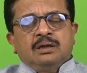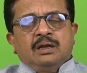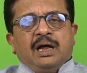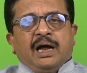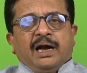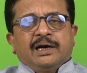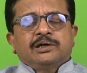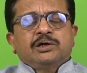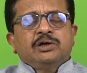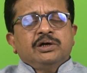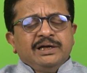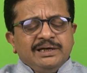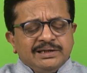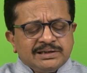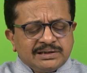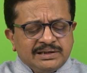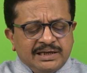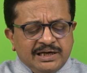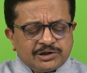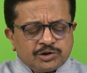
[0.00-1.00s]
At
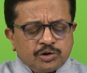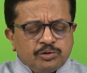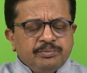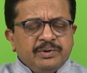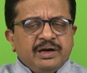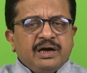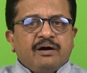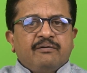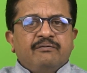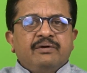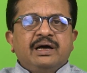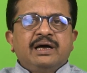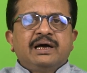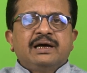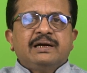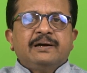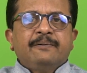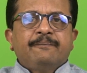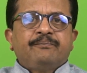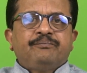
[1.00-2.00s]
least they should be
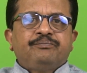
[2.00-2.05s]
aware